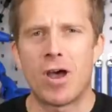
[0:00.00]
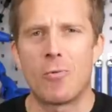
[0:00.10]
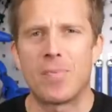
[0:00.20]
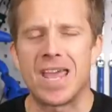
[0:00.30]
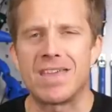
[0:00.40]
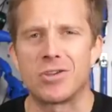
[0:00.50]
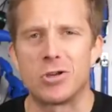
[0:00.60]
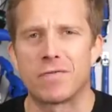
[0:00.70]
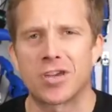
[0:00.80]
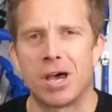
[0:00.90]
well be that
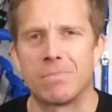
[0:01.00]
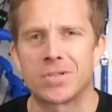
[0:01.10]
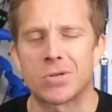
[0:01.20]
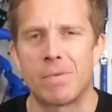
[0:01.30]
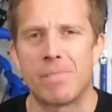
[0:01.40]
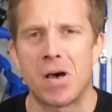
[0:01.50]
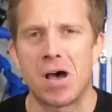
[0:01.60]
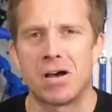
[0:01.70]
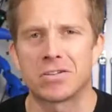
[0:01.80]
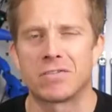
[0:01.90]
you've come to a
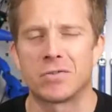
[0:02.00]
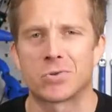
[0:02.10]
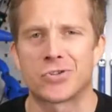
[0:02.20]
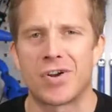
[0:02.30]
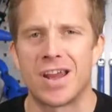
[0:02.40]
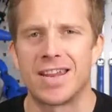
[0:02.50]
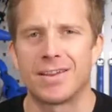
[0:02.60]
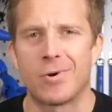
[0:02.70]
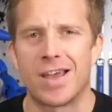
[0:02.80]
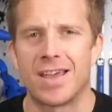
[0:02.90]
part of your
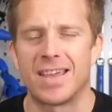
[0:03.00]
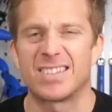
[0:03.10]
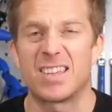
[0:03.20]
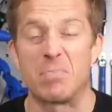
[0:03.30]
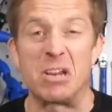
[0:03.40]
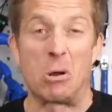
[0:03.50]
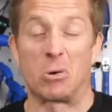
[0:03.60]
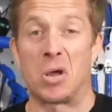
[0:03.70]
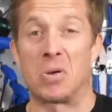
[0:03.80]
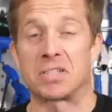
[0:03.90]
training where it's simply
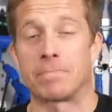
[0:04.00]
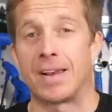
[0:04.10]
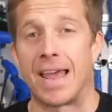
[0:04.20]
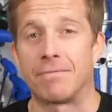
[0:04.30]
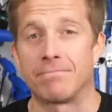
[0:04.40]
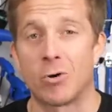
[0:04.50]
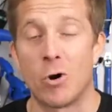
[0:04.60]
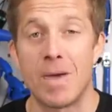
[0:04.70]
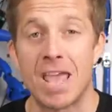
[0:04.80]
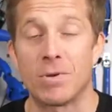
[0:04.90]
not going to plan.
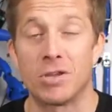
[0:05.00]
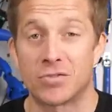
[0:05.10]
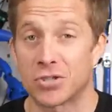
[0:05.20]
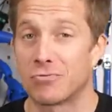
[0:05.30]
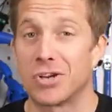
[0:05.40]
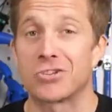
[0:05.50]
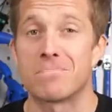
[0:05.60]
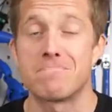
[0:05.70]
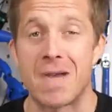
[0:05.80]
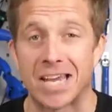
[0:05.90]
Or maybe you've just reached
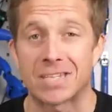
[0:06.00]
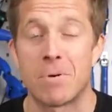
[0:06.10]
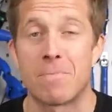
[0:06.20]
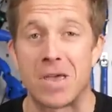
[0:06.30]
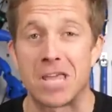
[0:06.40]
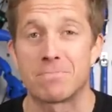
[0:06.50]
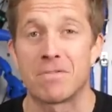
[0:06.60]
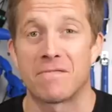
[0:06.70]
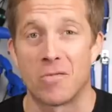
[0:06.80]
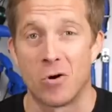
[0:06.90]
maximum peak
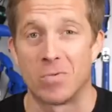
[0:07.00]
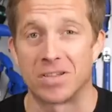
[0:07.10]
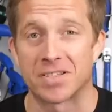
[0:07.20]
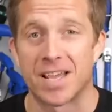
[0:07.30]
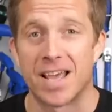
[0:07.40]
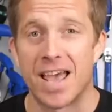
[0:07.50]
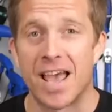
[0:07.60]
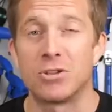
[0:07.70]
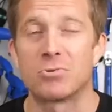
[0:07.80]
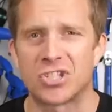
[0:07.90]
performance
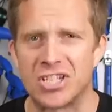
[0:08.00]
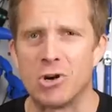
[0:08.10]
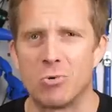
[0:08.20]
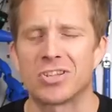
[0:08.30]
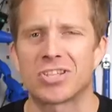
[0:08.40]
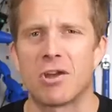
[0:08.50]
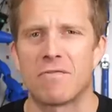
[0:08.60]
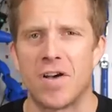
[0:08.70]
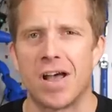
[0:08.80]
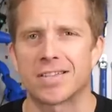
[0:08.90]
and you still want to go
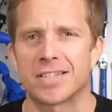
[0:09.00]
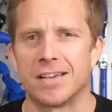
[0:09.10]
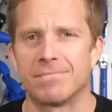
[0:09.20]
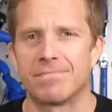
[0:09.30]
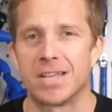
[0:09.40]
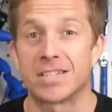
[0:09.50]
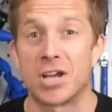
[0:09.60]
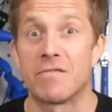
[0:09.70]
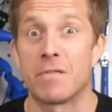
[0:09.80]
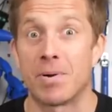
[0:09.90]
faster. It's
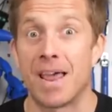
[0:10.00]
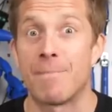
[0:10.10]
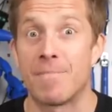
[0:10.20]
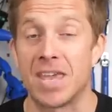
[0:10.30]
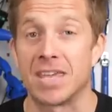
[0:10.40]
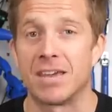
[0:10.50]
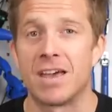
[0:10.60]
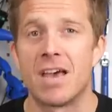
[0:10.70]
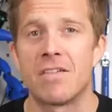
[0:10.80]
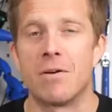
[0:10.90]
time for plan B,
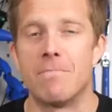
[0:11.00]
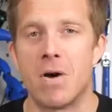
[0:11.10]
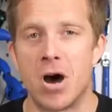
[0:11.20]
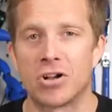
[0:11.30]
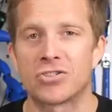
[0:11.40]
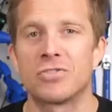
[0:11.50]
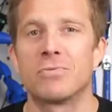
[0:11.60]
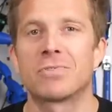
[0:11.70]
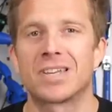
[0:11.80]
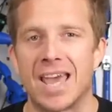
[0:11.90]
the
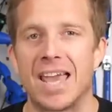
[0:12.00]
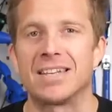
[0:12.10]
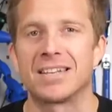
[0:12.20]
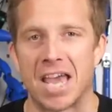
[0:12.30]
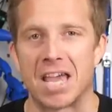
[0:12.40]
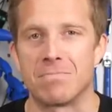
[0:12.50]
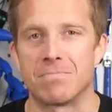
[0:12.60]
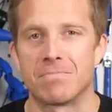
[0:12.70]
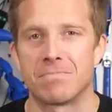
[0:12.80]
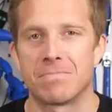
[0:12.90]
marginal gain game.